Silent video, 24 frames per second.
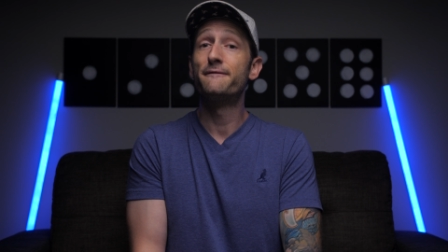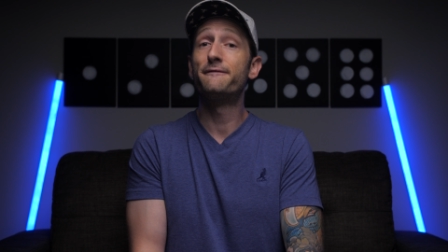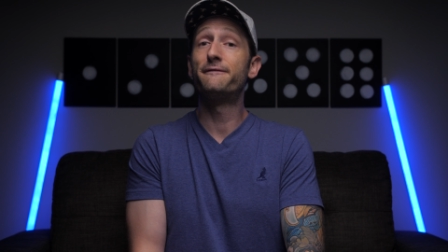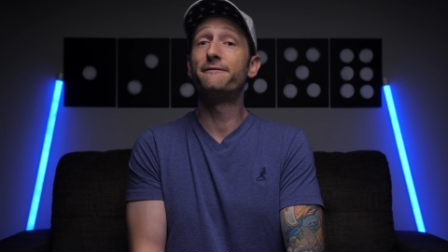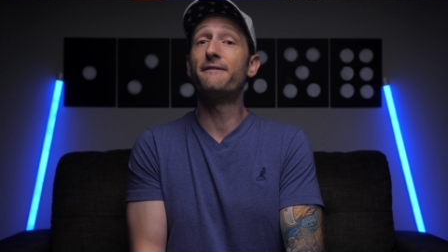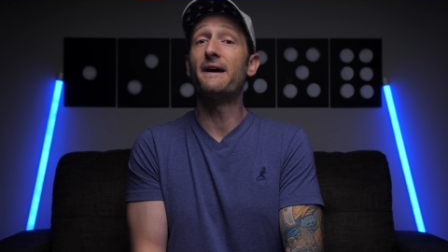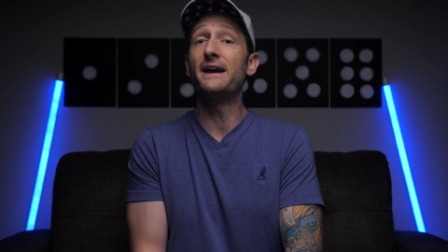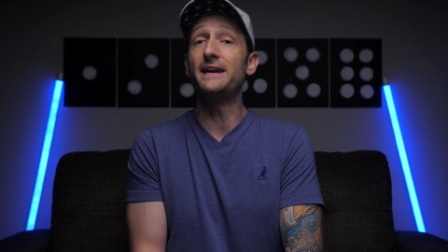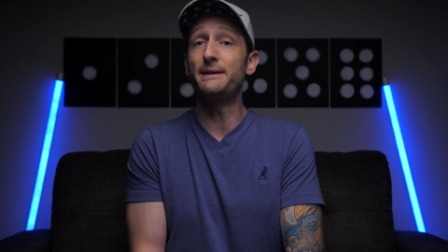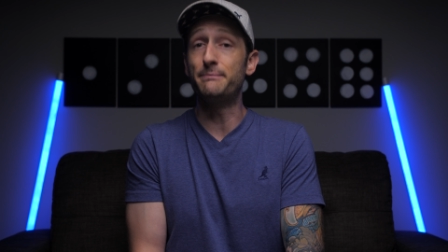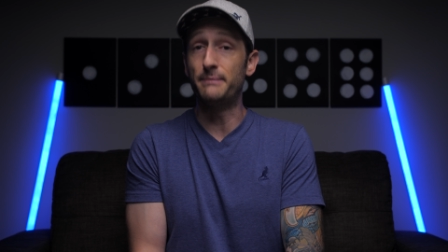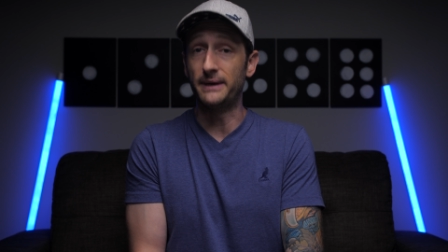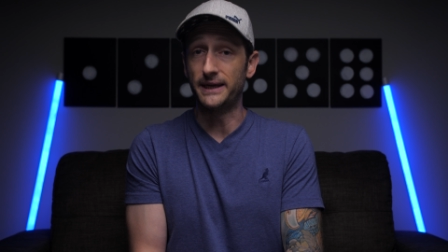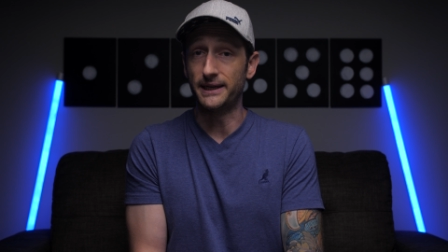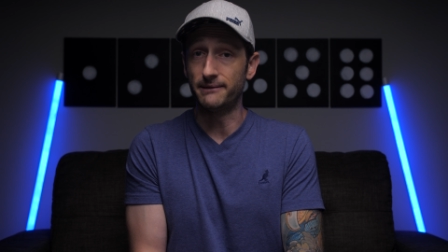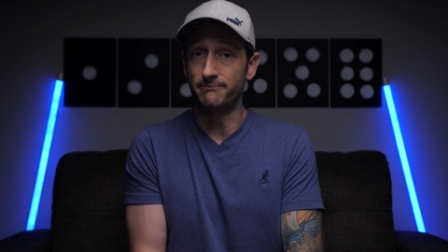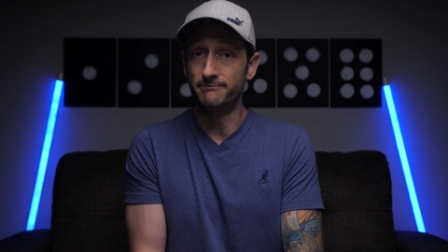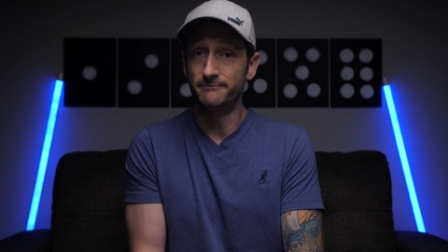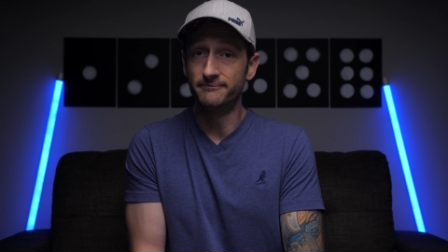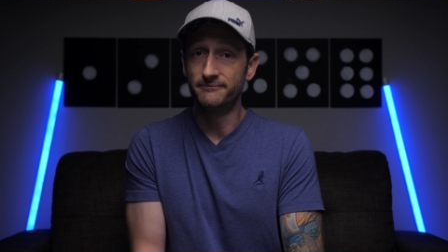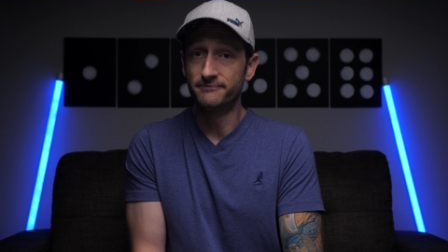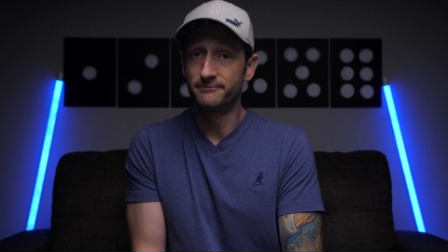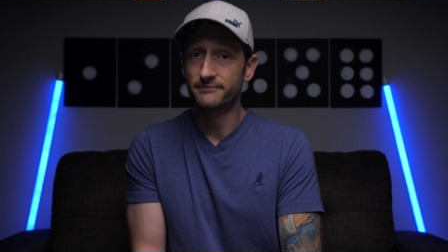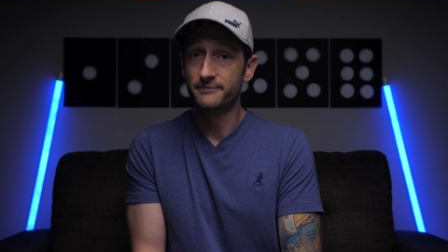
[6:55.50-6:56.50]
Fight me
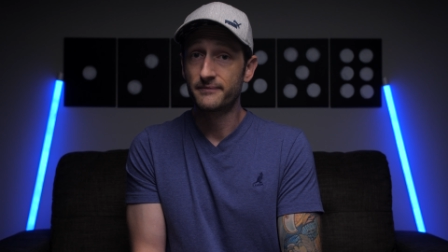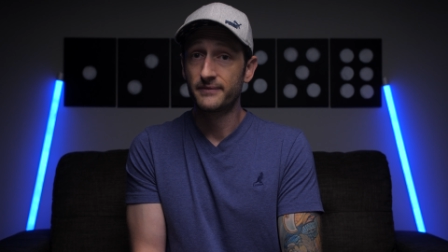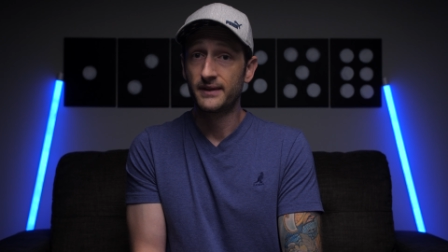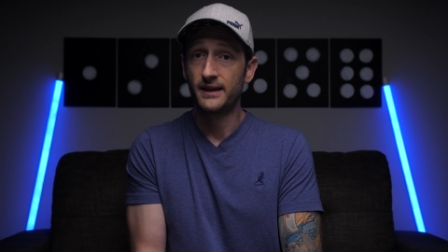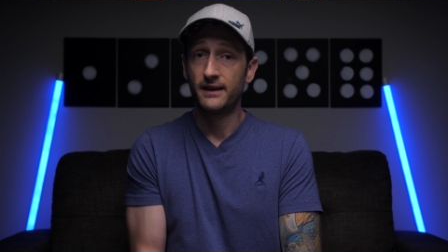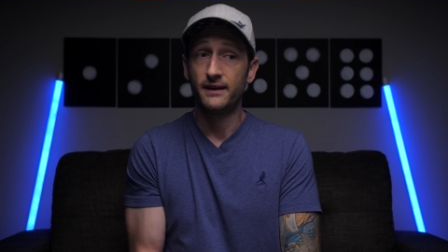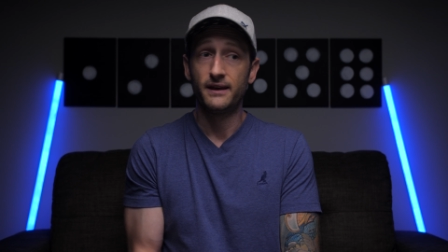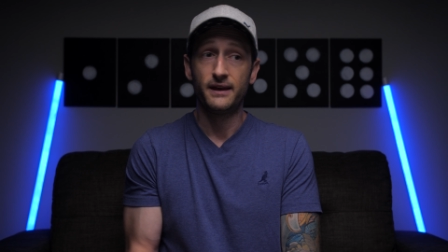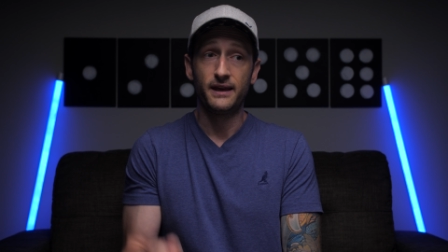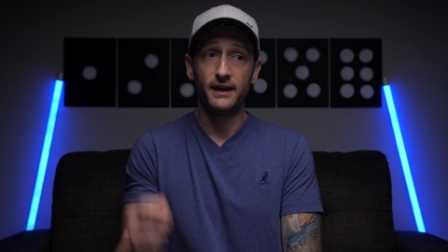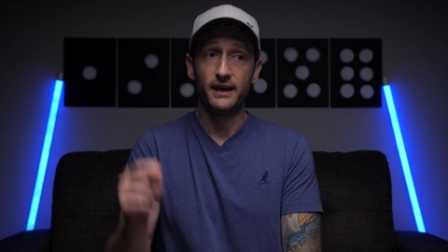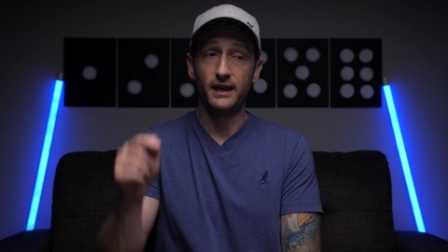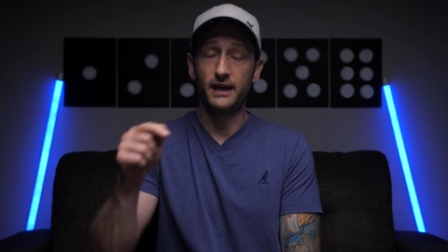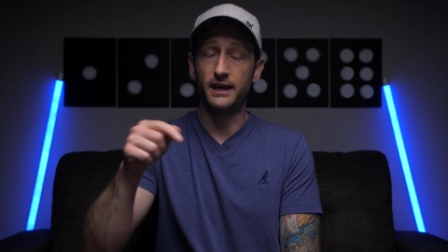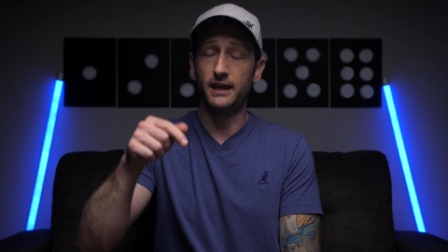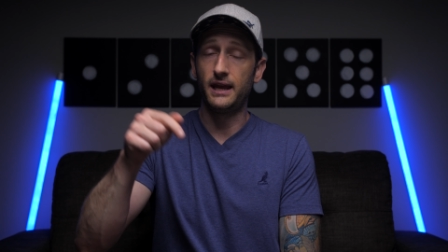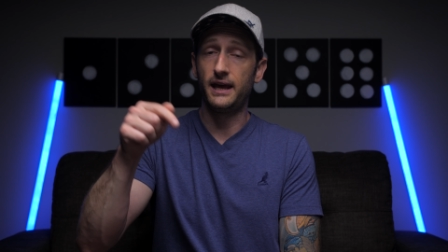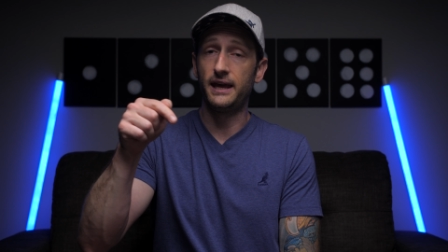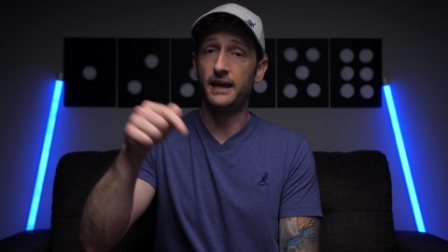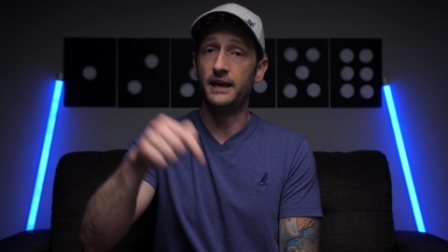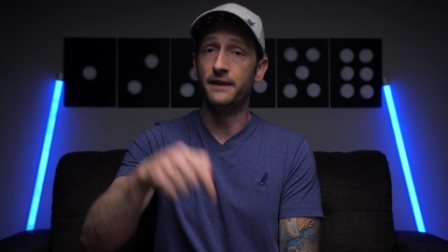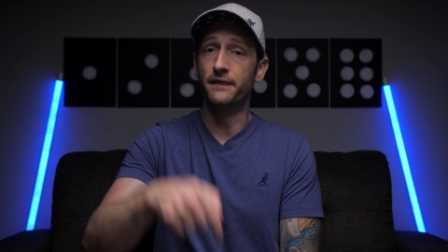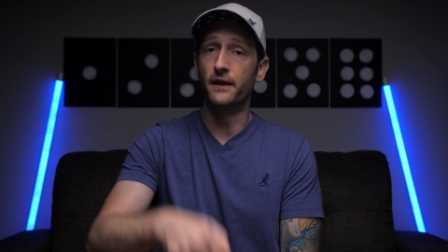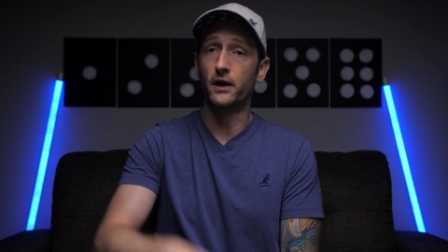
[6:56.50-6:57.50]

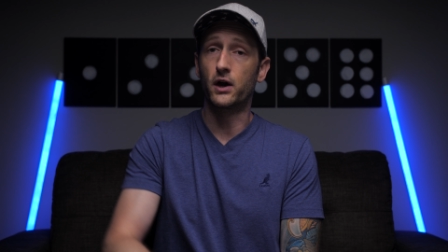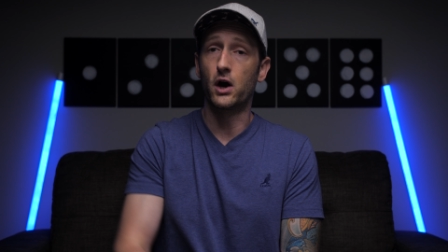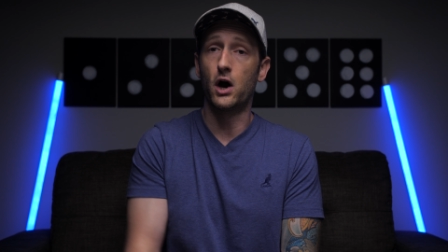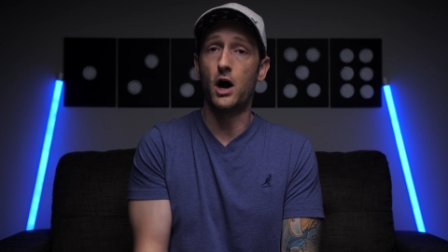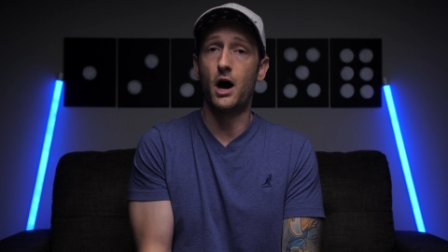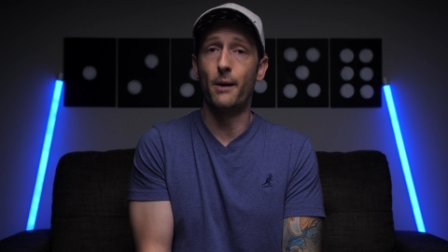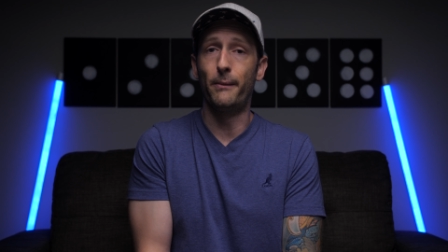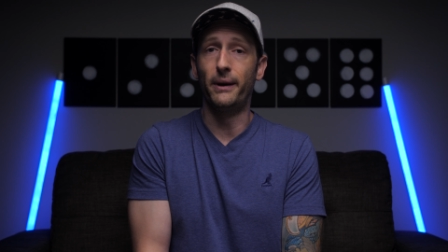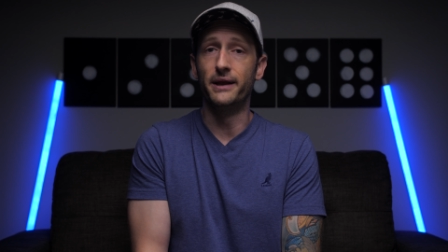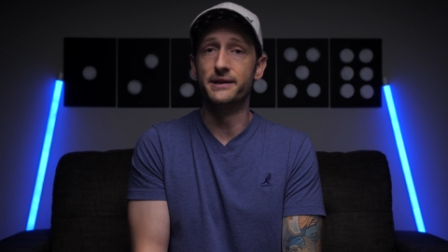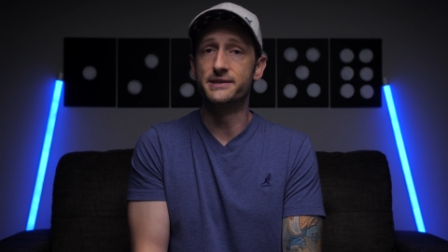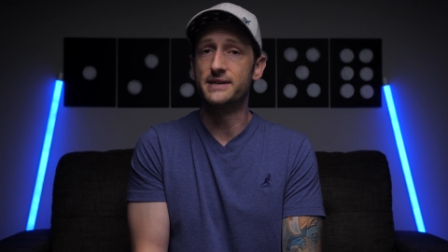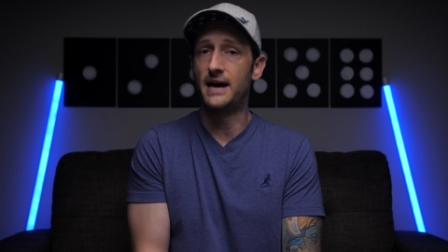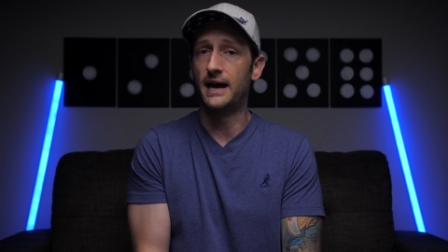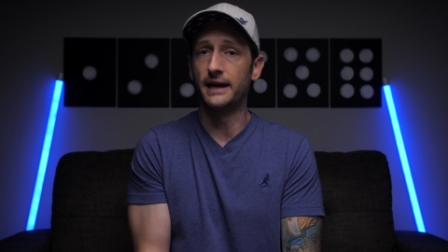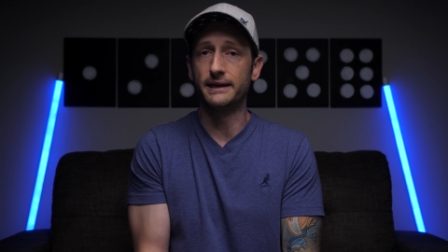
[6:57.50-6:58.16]
in the comments.